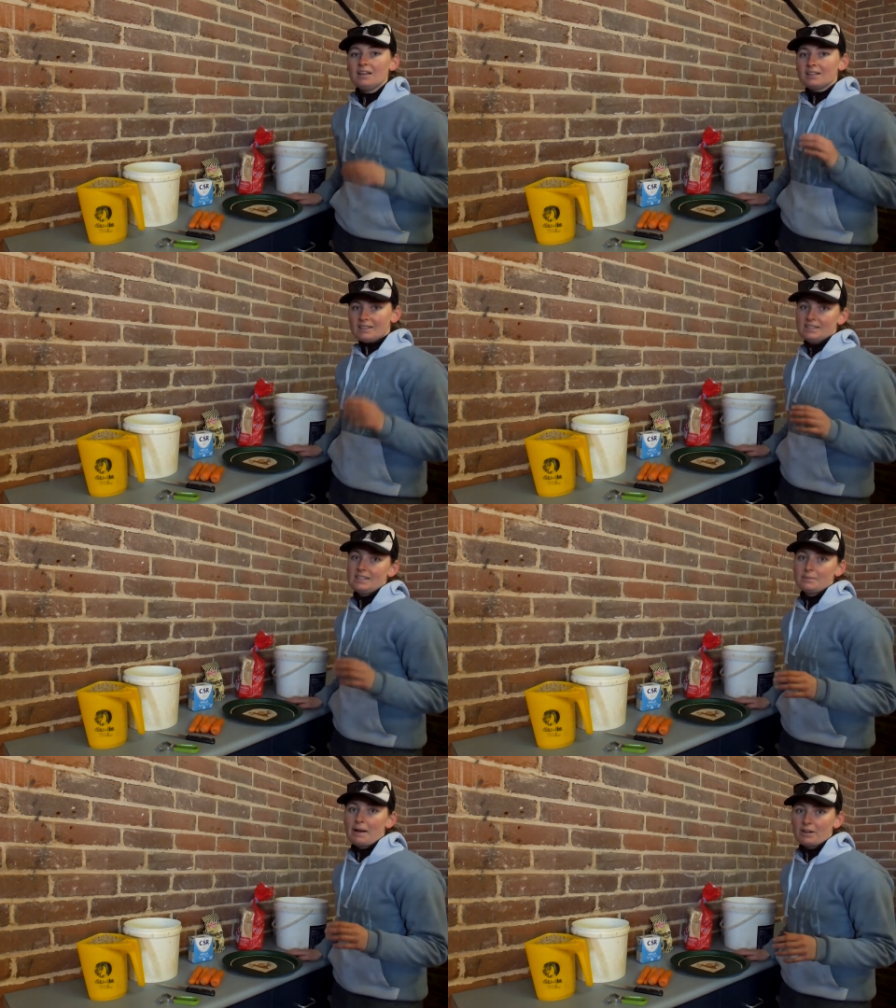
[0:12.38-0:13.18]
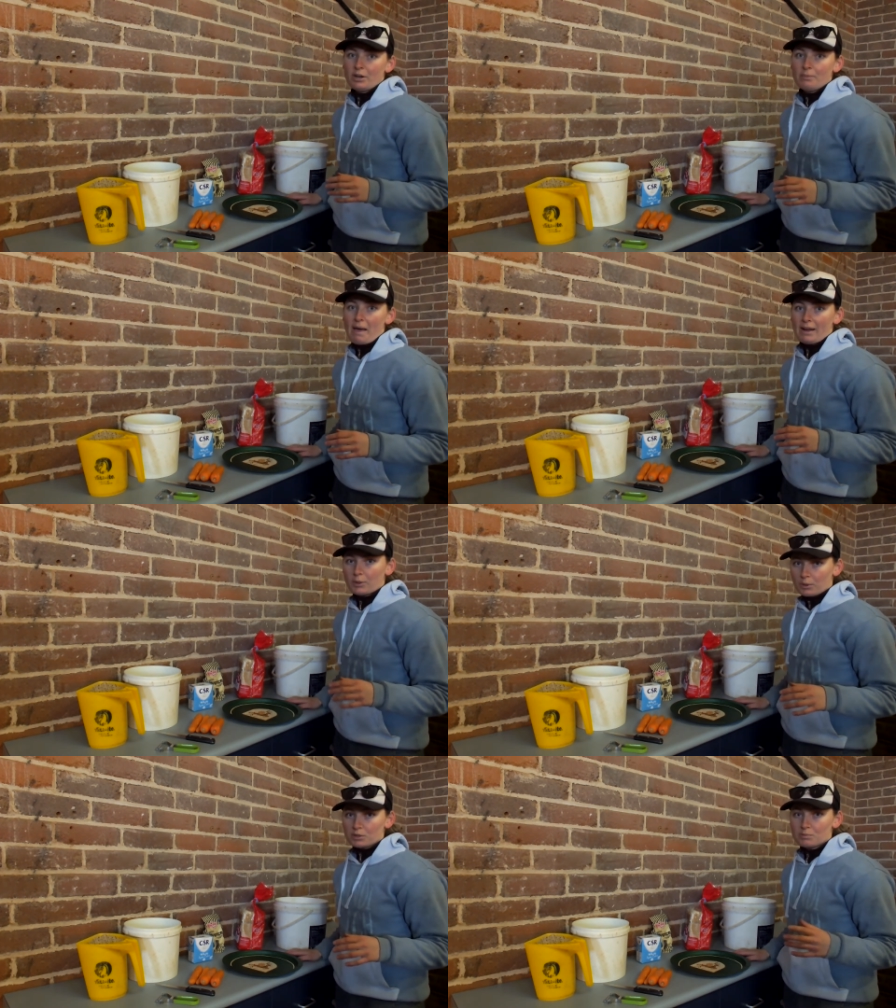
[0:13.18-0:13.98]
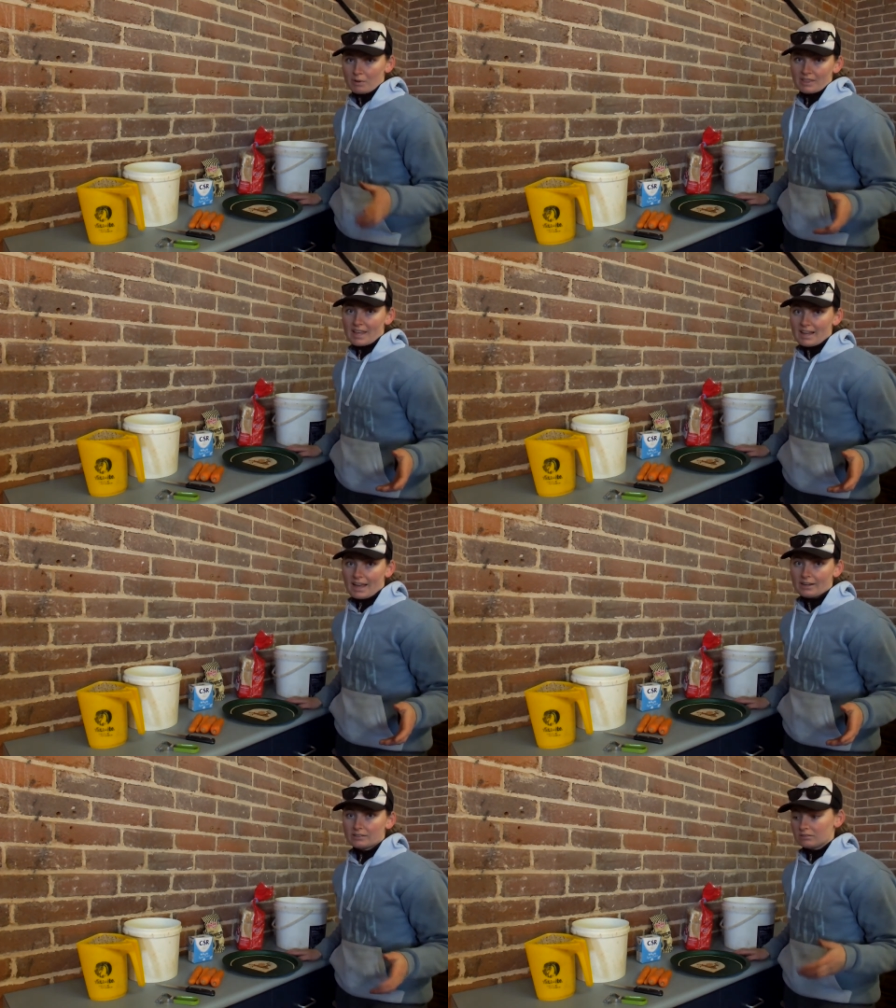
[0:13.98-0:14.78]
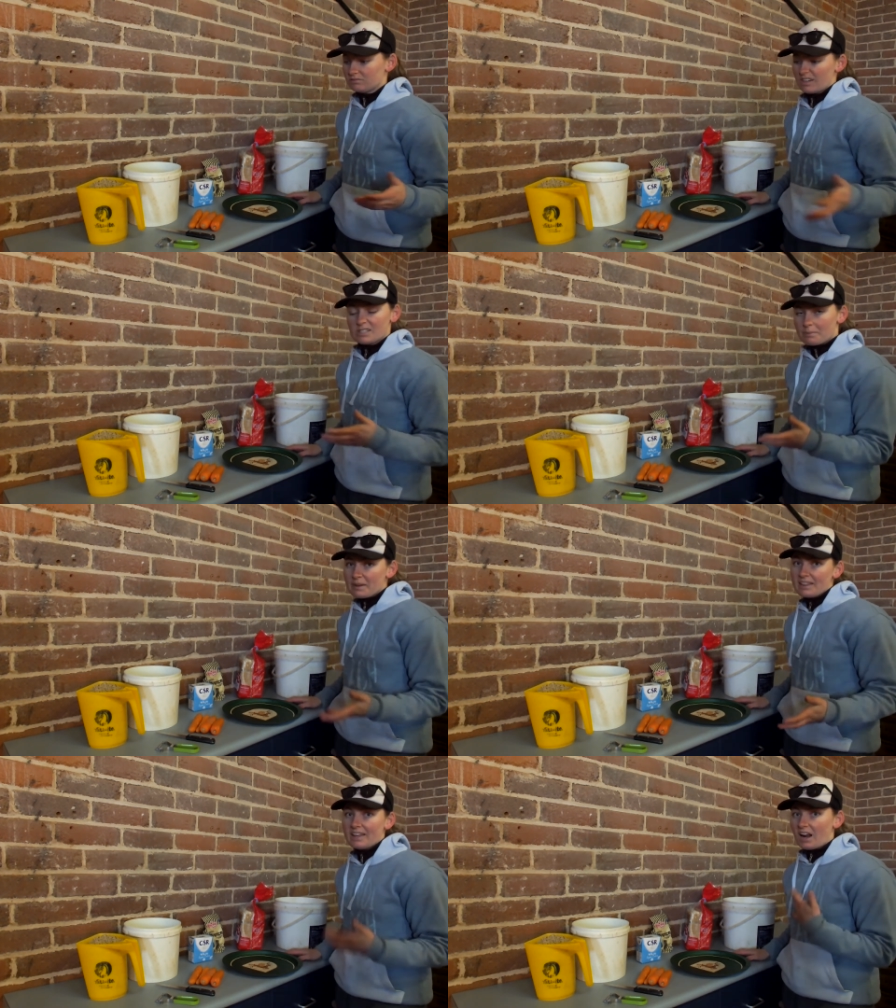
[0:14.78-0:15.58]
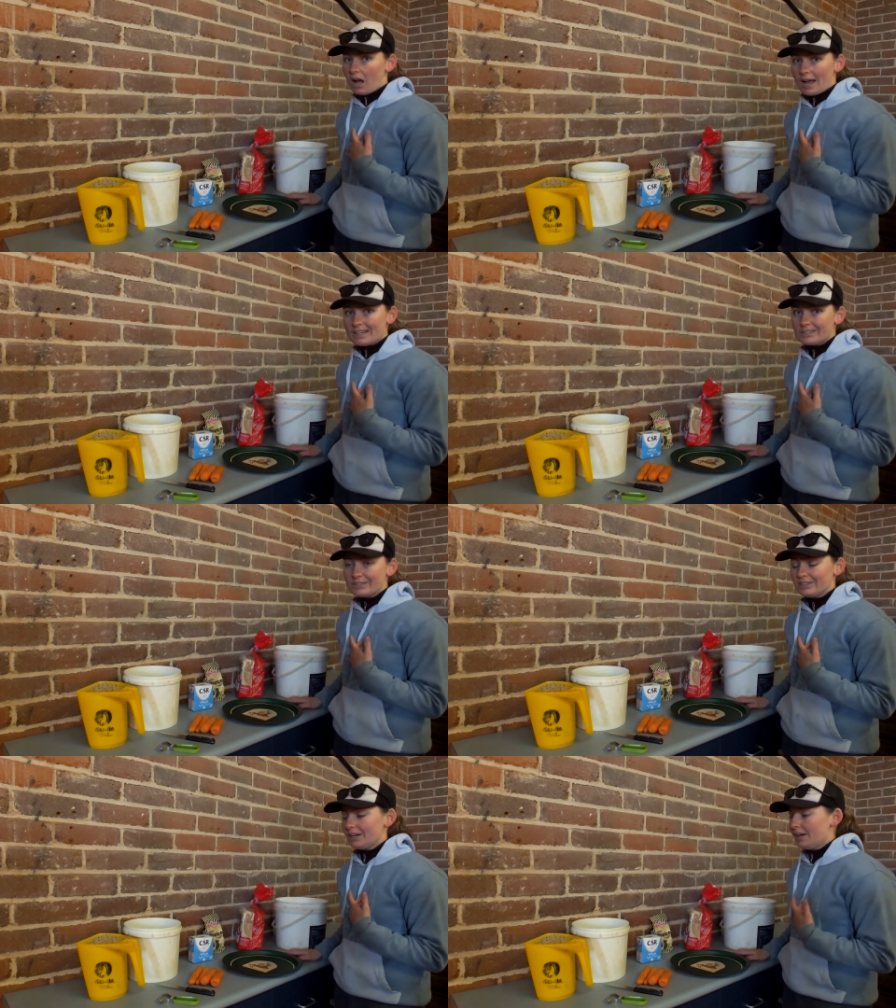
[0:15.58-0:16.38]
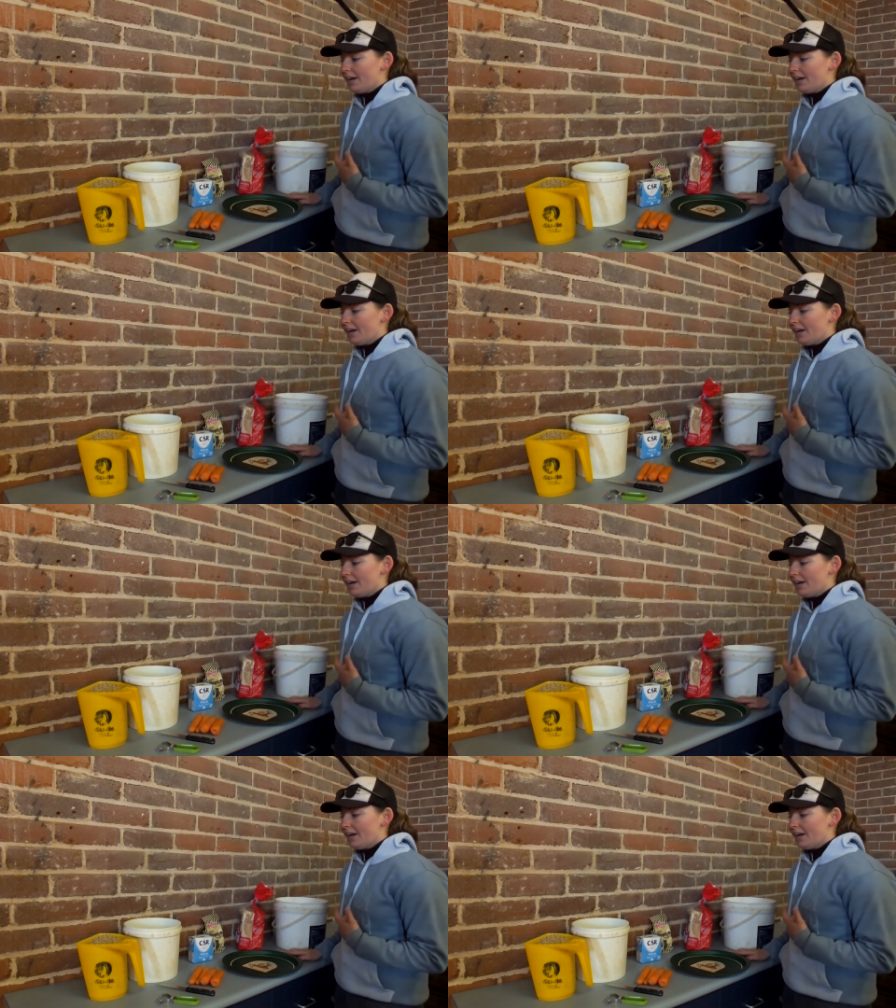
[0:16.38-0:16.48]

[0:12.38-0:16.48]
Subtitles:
This is my no-bake horse birthday cake recipe that I do.